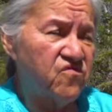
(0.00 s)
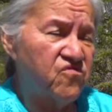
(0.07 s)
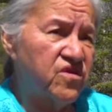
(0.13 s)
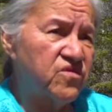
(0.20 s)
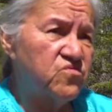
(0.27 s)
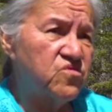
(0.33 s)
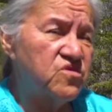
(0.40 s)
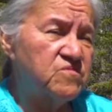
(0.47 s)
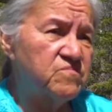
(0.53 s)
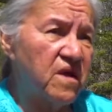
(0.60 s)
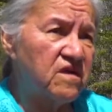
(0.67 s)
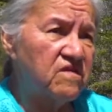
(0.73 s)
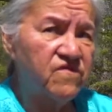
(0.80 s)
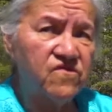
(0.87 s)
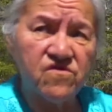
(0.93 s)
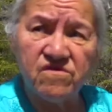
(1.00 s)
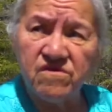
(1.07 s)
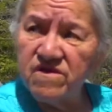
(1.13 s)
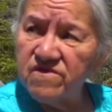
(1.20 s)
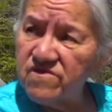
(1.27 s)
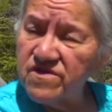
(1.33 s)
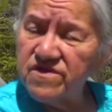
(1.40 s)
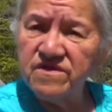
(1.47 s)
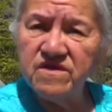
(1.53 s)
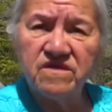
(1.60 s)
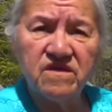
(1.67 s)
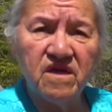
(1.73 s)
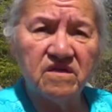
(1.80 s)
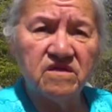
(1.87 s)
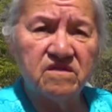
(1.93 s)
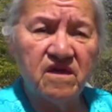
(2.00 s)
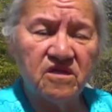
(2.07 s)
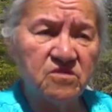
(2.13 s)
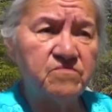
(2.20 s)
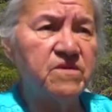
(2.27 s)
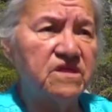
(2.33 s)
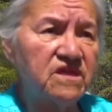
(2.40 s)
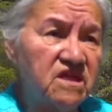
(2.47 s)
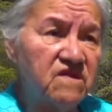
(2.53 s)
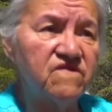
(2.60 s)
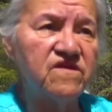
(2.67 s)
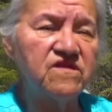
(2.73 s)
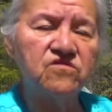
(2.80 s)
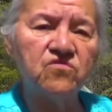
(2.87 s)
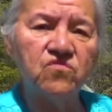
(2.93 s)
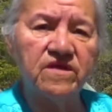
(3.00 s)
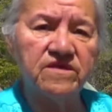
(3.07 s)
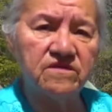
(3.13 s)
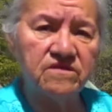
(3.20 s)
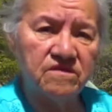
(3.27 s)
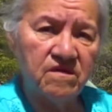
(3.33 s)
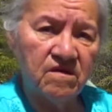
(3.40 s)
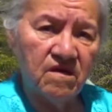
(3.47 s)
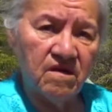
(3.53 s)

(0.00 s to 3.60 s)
great respect for everything that's been given to us.